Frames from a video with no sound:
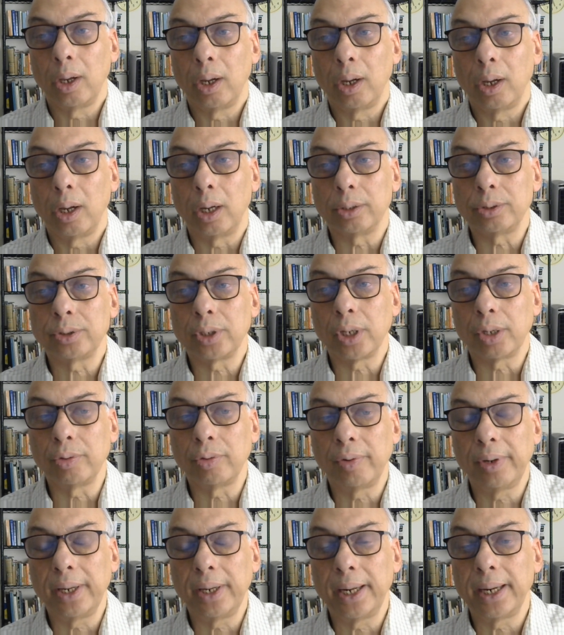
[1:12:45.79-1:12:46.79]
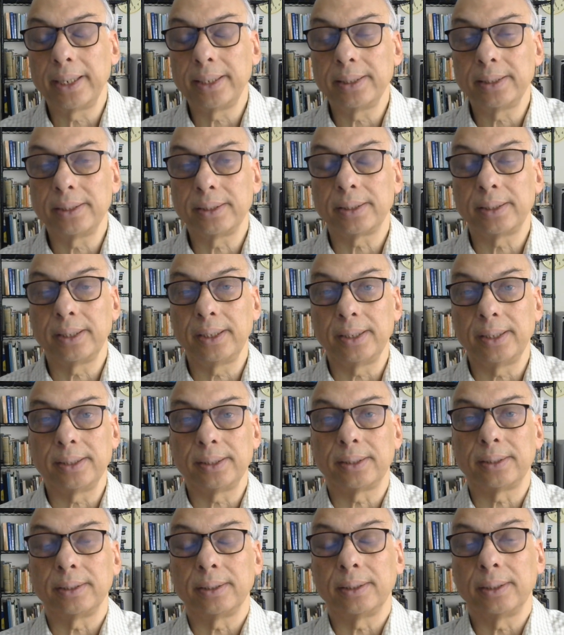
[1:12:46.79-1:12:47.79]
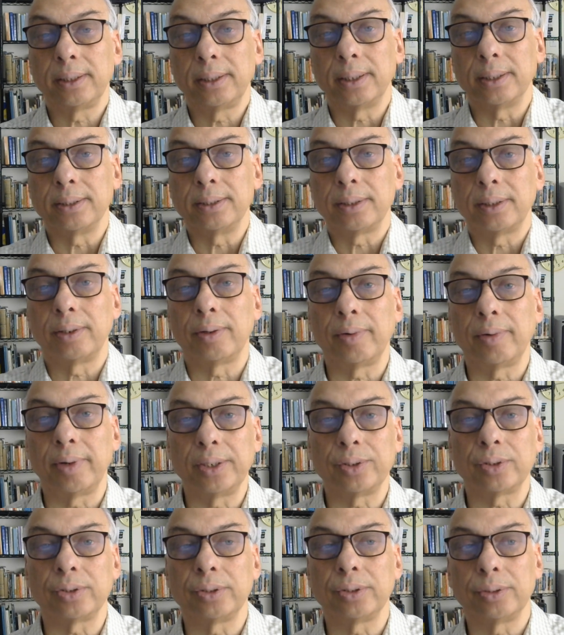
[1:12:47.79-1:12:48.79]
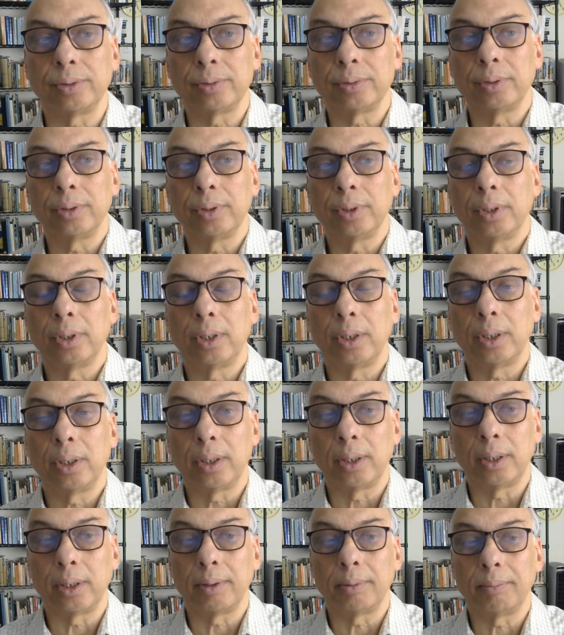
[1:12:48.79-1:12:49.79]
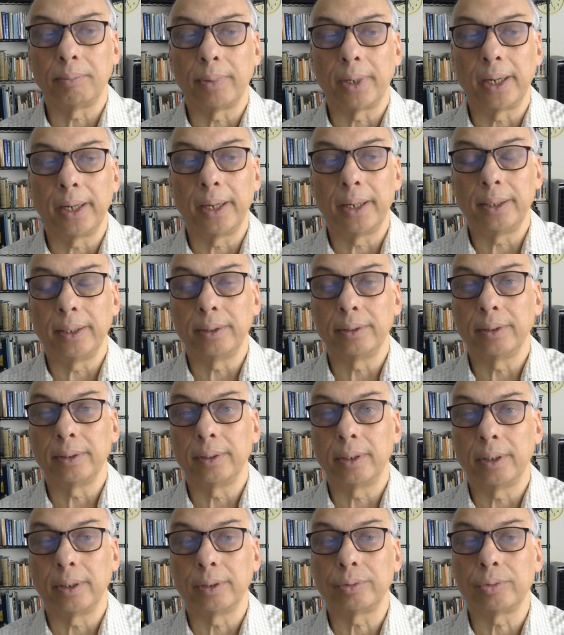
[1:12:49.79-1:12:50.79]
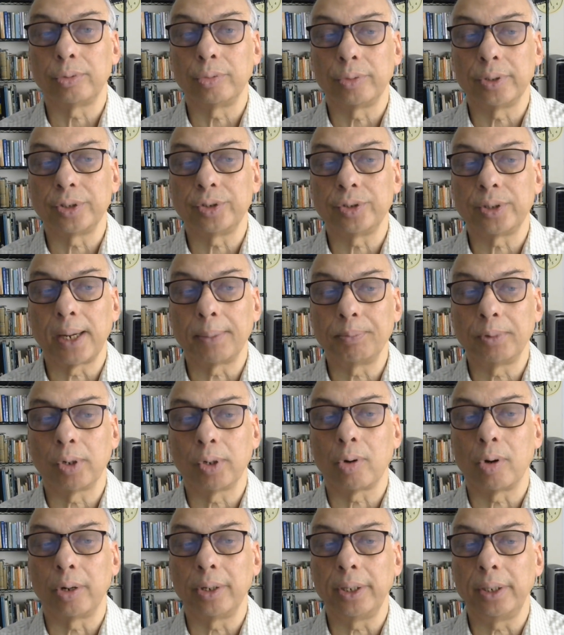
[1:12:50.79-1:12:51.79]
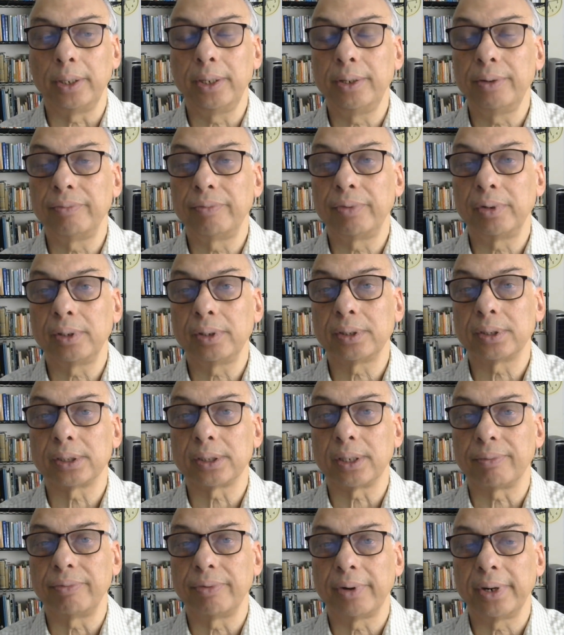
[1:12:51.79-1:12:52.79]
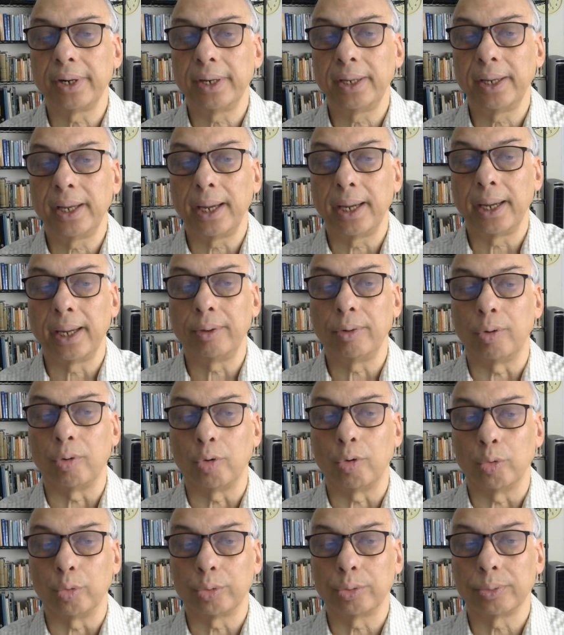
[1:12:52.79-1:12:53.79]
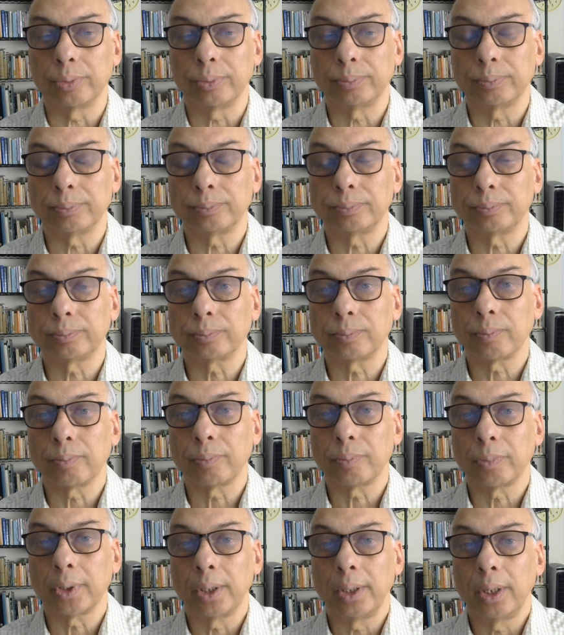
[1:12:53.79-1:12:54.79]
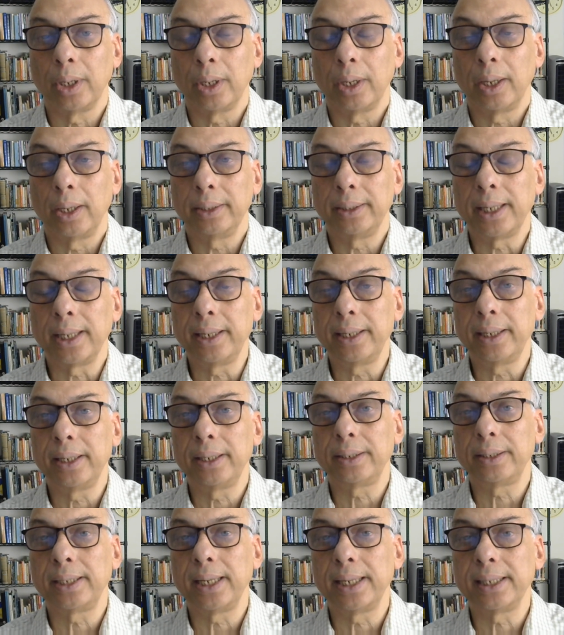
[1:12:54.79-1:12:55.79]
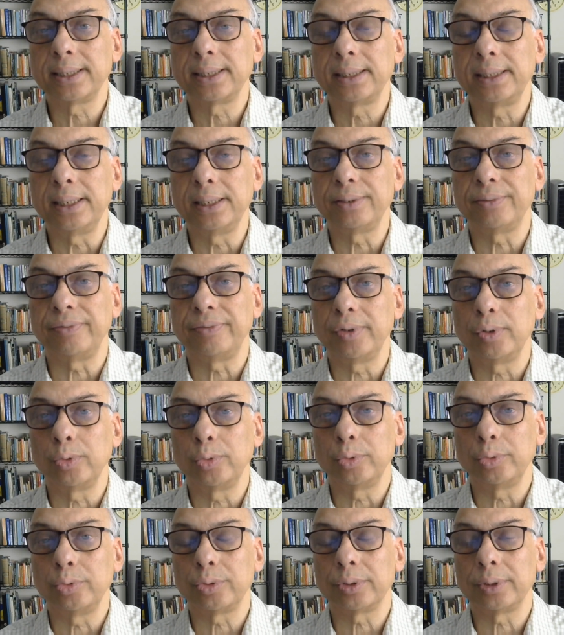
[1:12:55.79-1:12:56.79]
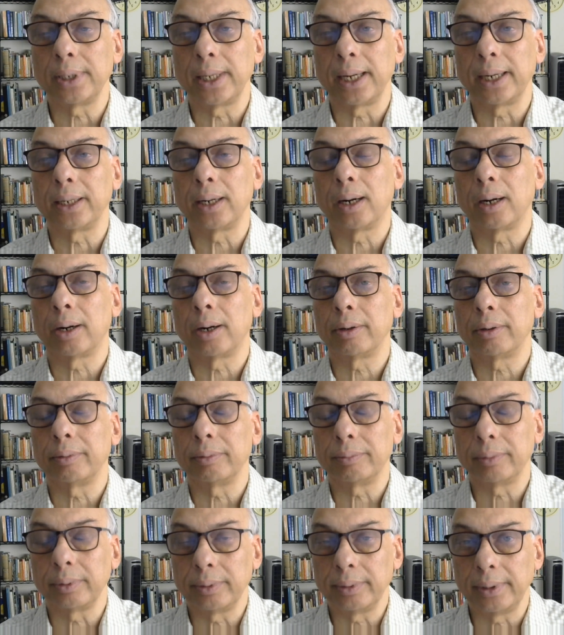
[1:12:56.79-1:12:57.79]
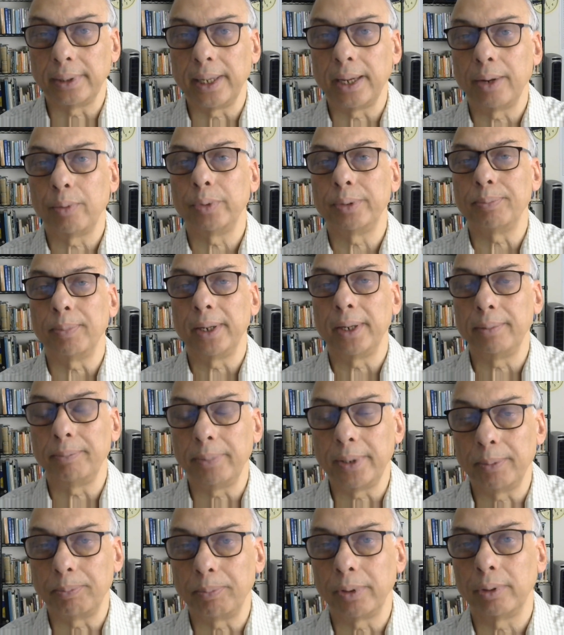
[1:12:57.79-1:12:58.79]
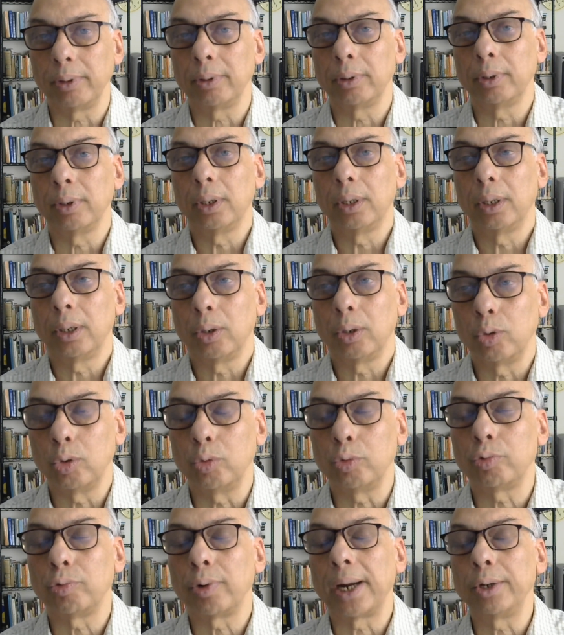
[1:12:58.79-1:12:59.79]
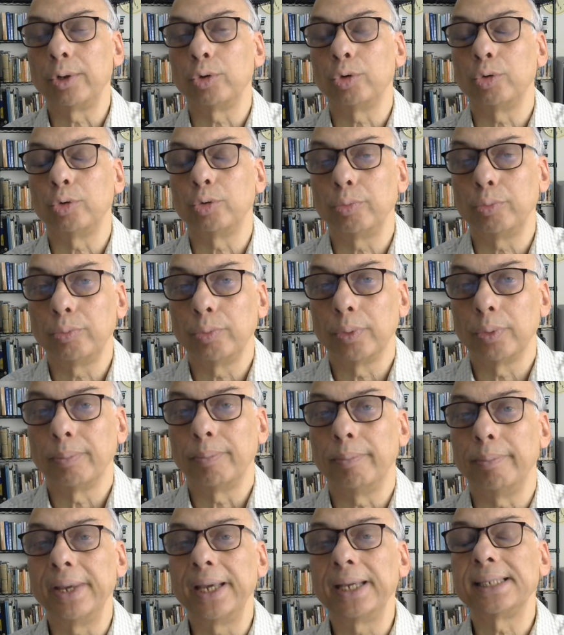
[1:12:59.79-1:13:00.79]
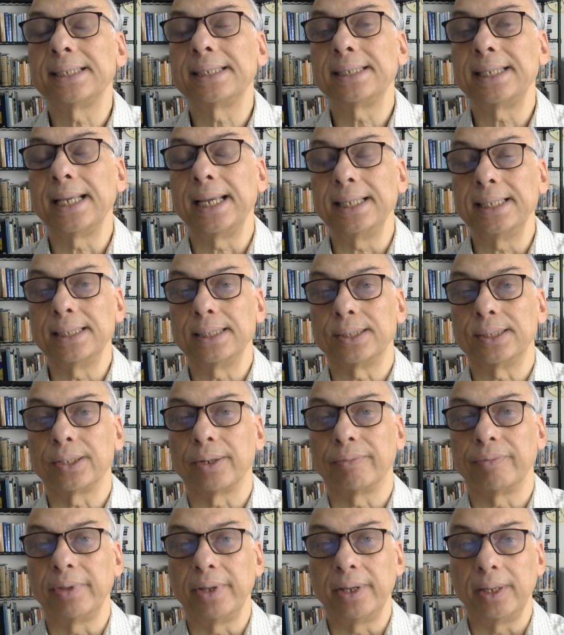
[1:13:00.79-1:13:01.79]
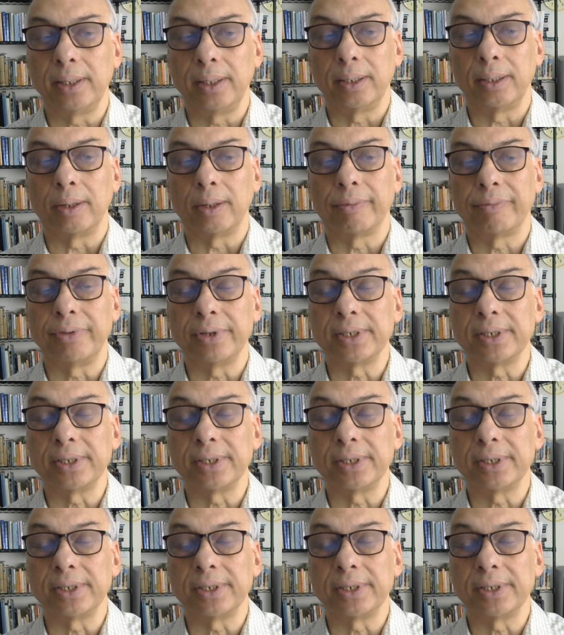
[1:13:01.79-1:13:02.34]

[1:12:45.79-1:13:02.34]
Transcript: Uh, Chaudhuri ends his consideration uh, by uh, through the chapter called Evil, Suffering and Growth. There he takes these views that are there with many people who try to make sense of the of the